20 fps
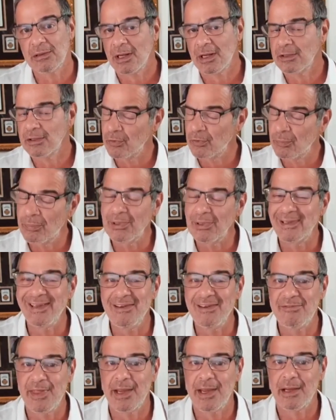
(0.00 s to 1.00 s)
I do
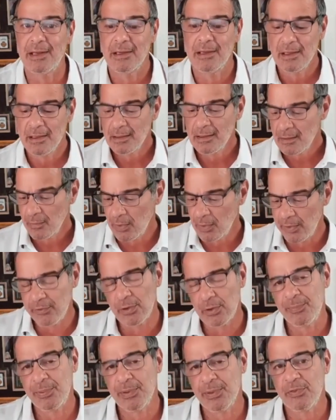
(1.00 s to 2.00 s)
believe that, whether
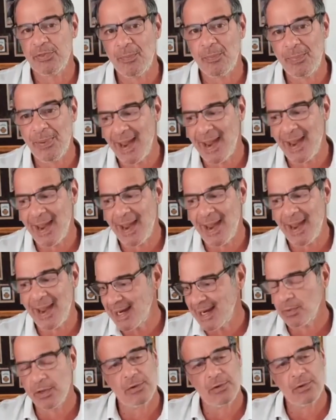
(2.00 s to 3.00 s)
it be with the banks,
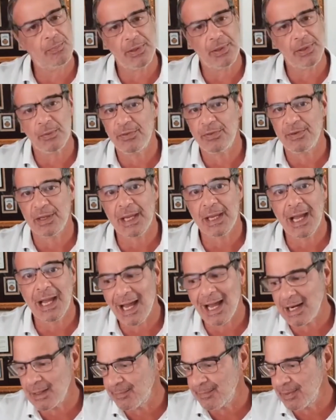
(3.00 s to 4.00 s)
whether it be with the
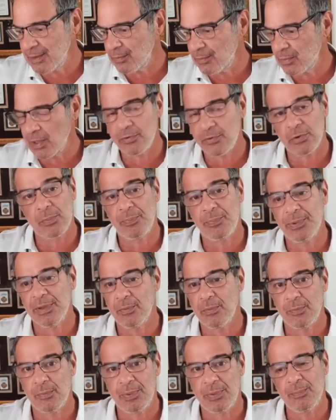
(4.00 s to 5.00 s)
economy, whether it be
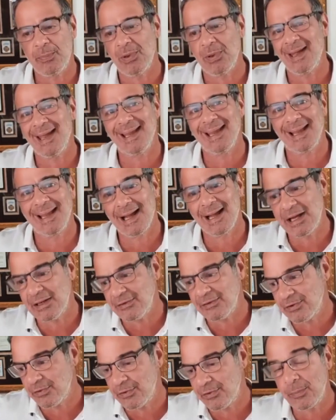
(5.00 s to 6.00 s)
with people hanging on
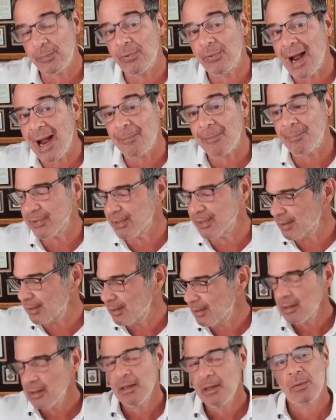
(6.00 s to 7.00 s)
to their property,